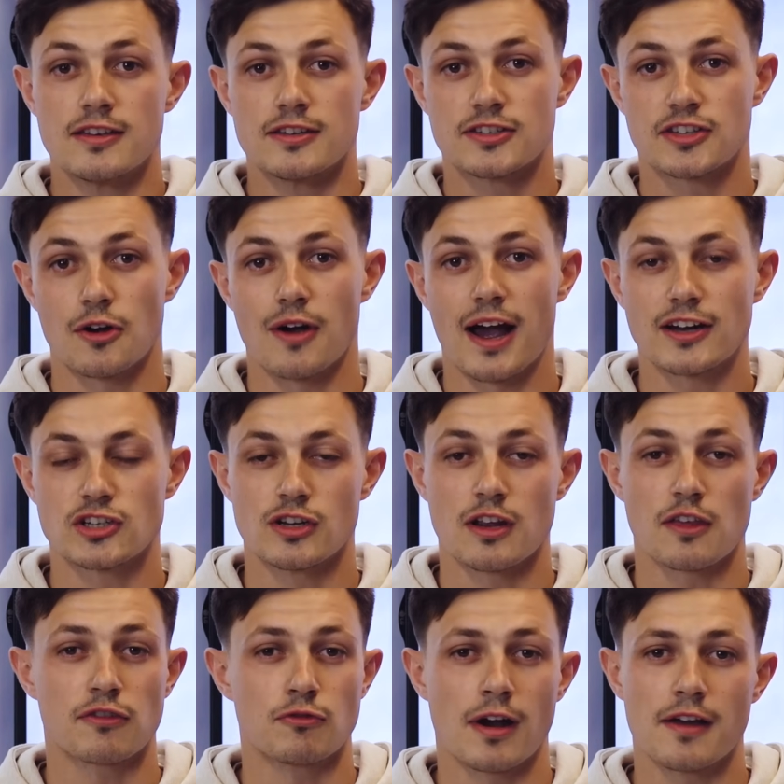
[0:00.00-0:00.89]
So
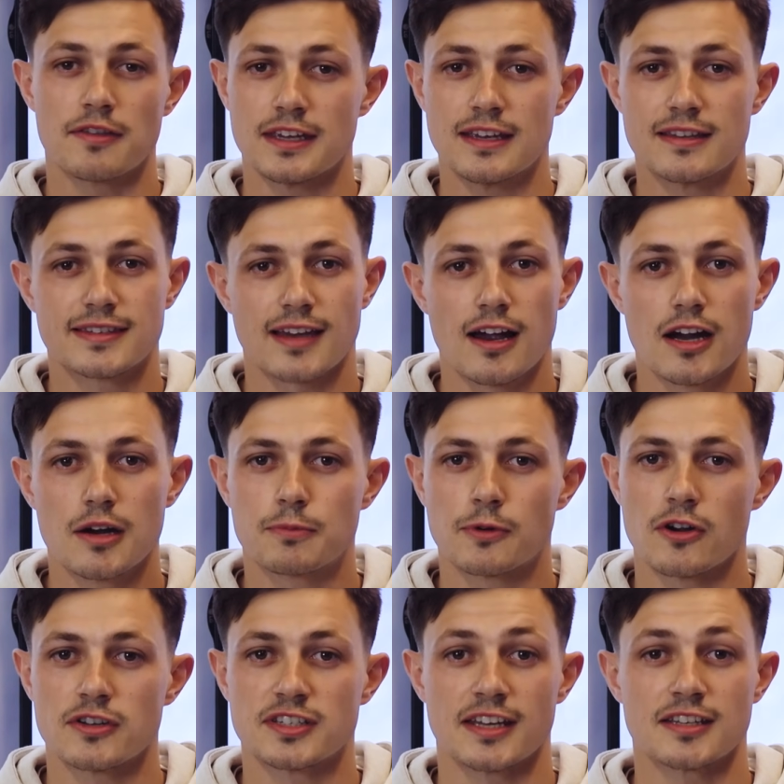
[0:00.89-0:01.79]
actually throughout the entire
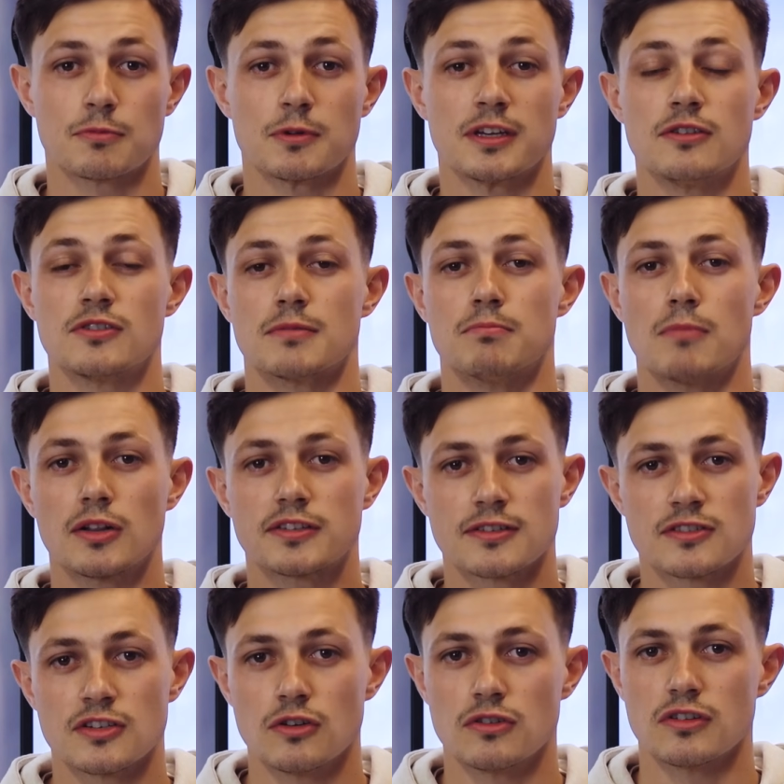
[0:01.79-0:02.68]
process we use a
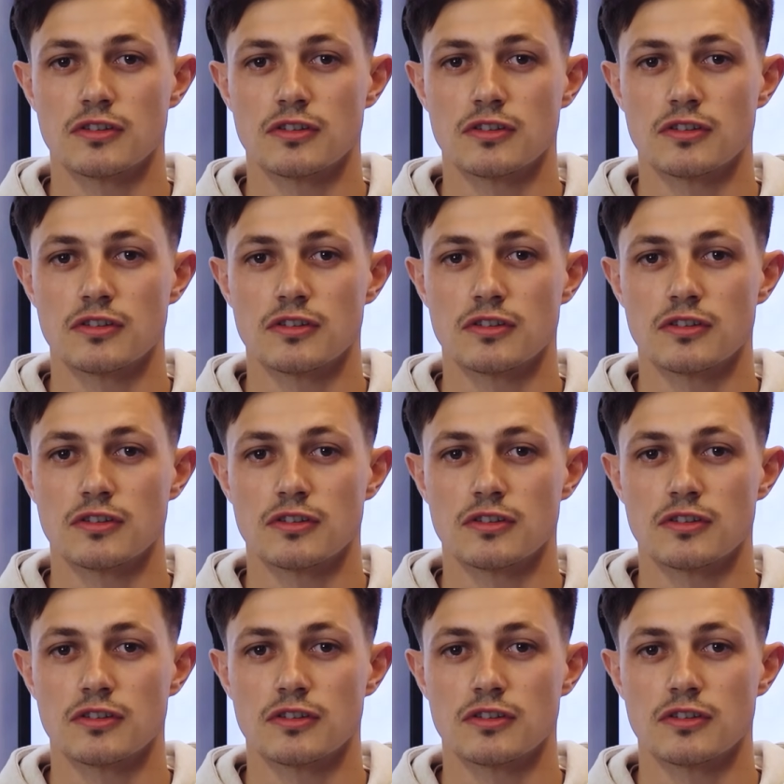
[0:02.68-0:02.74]
multitude